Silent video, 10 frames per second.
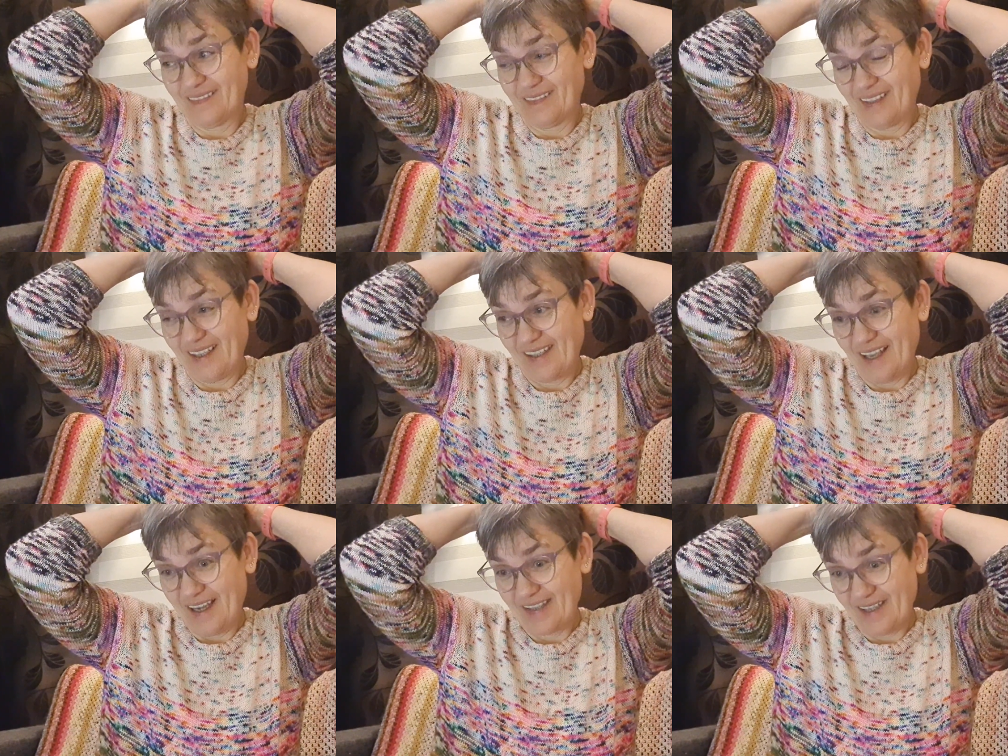these
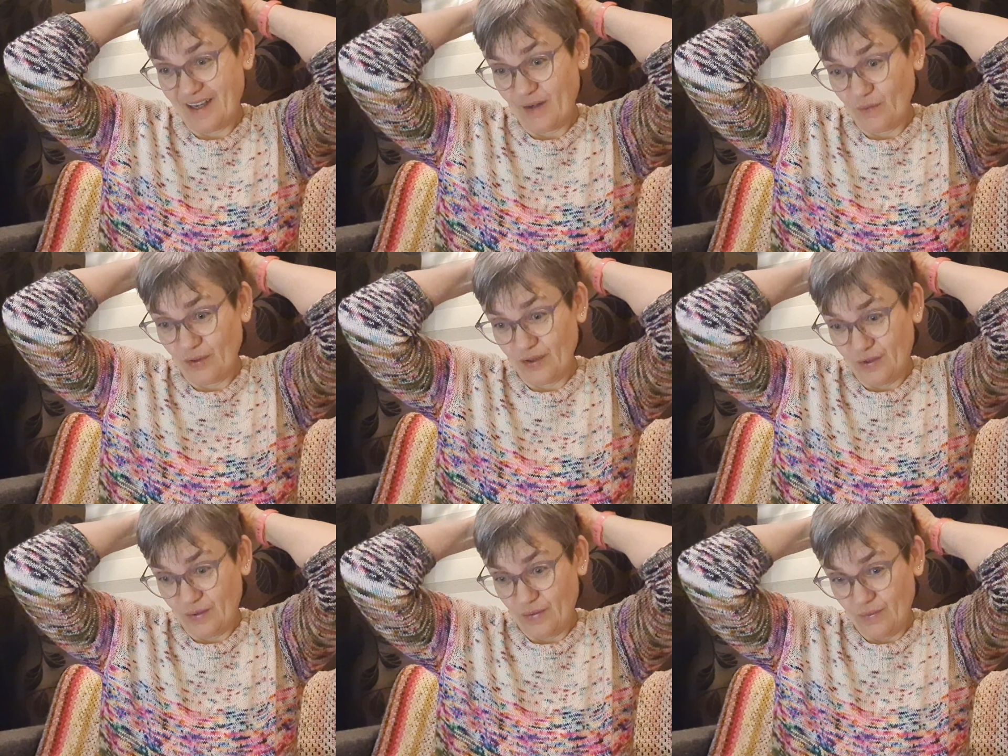days I want
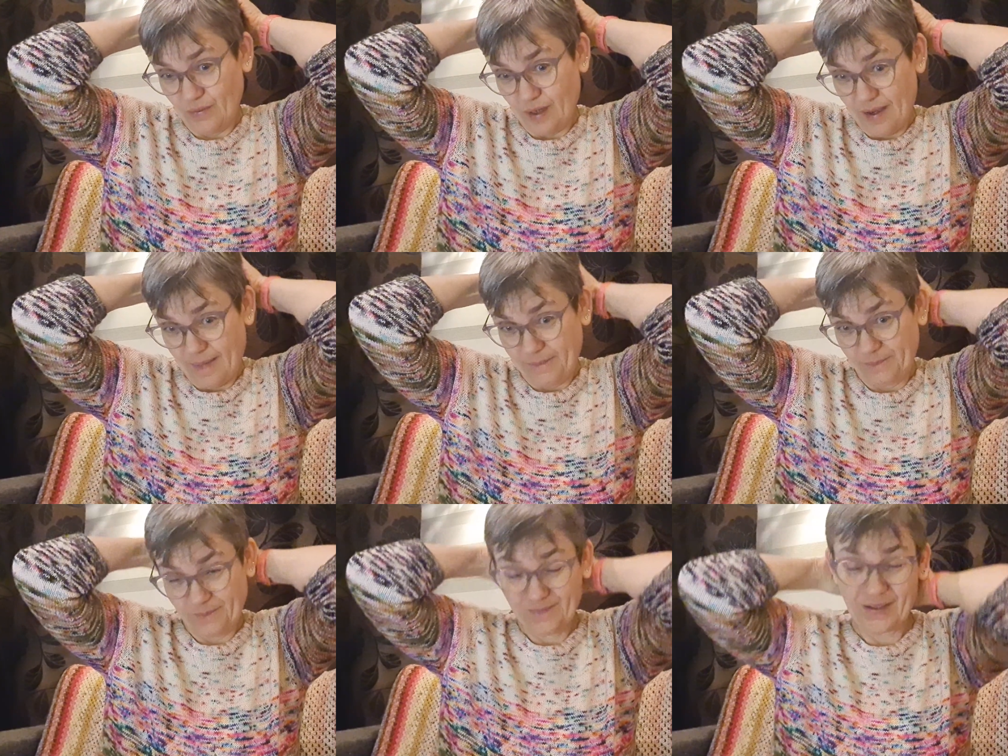to
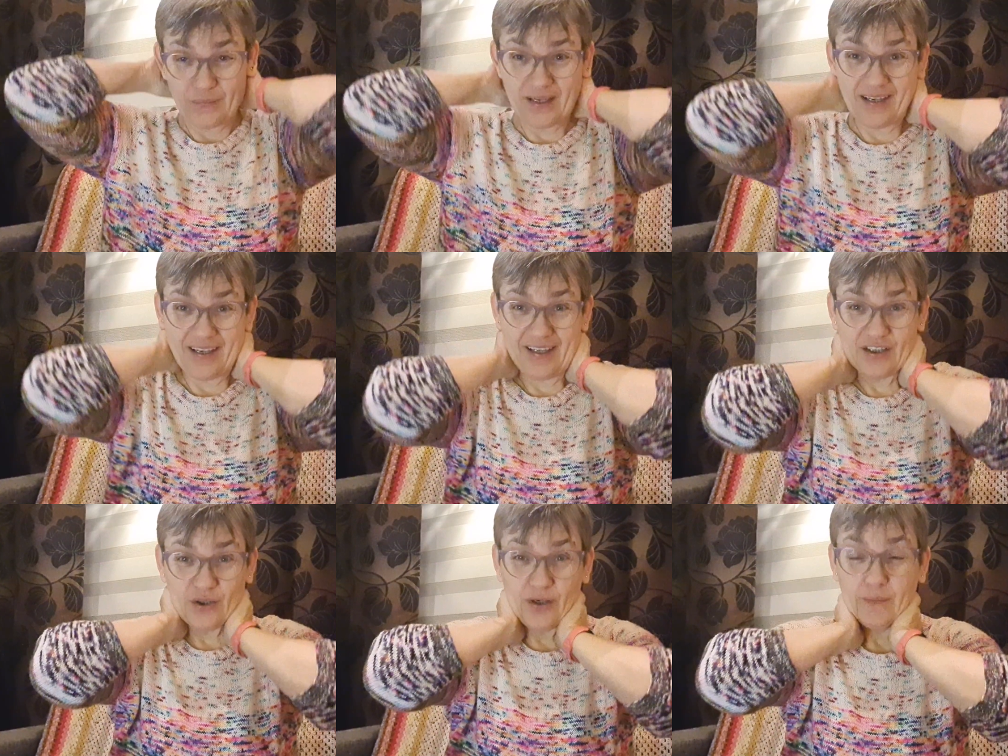really
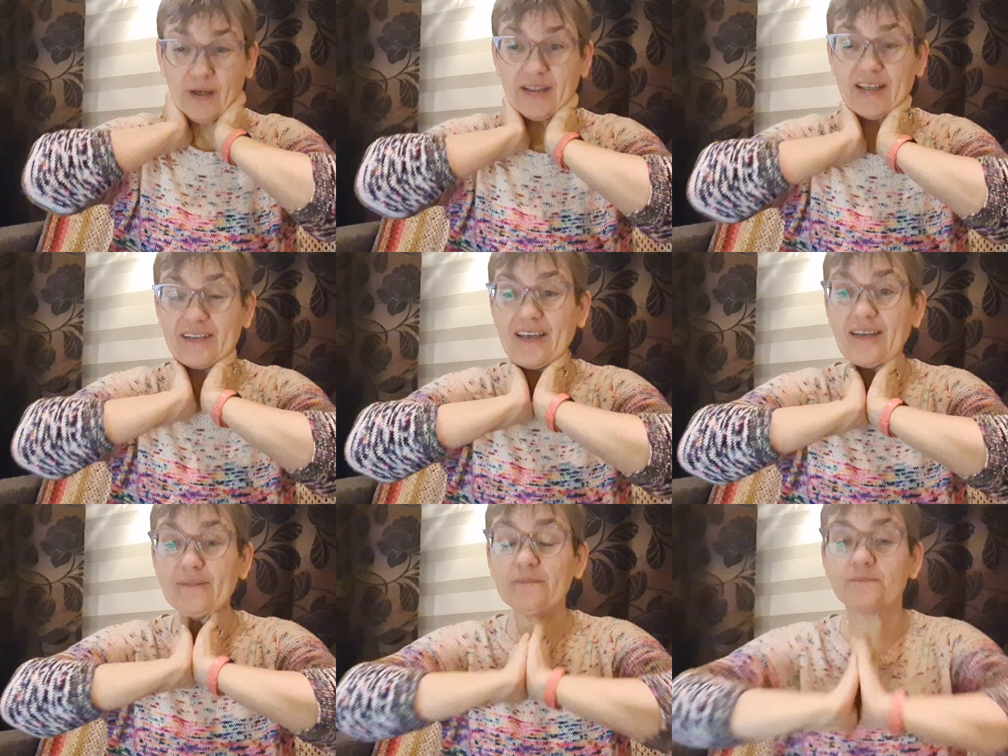enjoy my
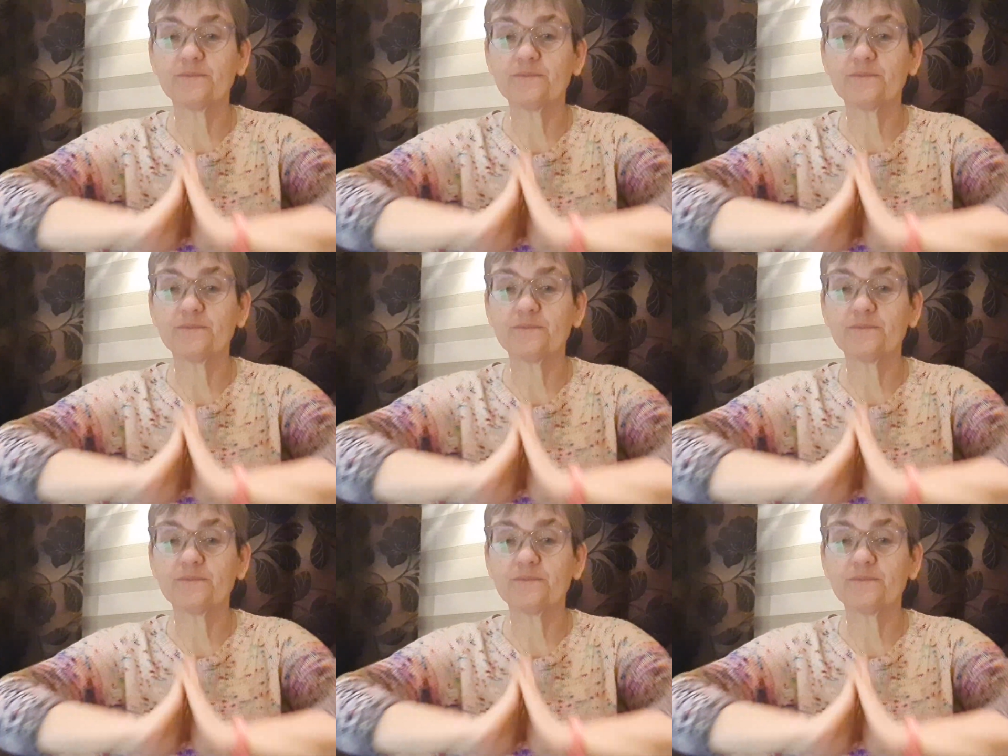knitting,